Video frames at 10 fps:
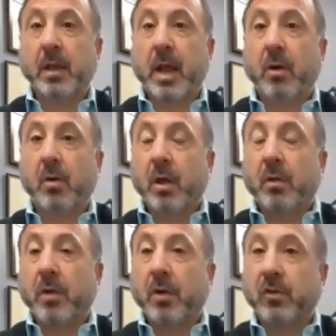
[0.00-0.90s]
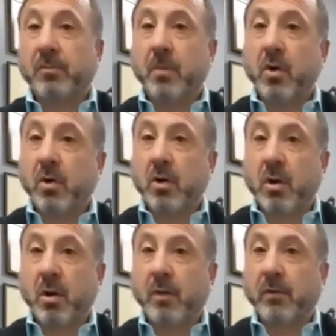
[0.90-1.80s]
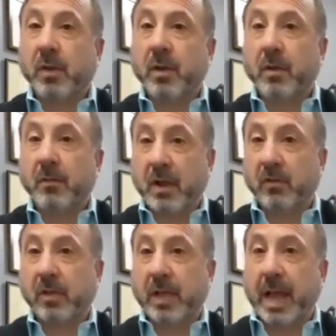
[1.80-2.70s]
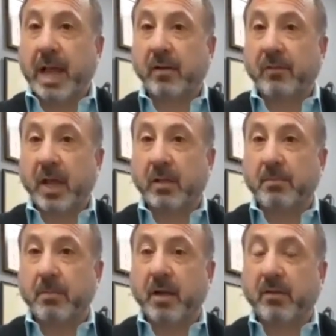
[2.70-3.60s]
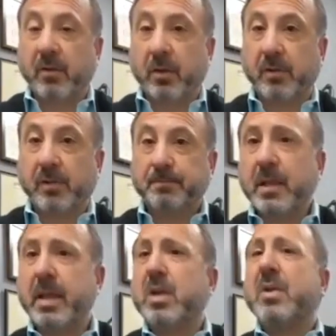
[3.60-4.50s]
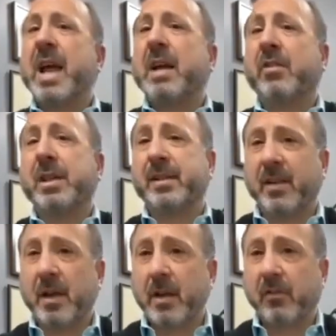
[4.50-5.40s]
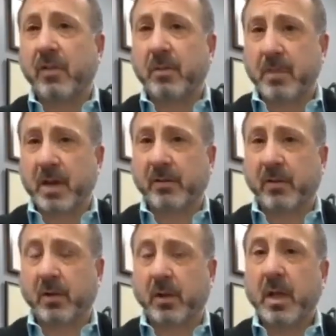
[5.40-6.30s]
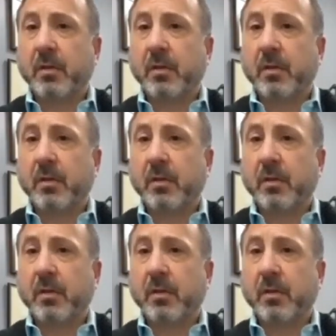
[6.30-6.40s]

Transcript: Now, those motor nerves eventually activate the muscles, and they don't actually touch the muscle.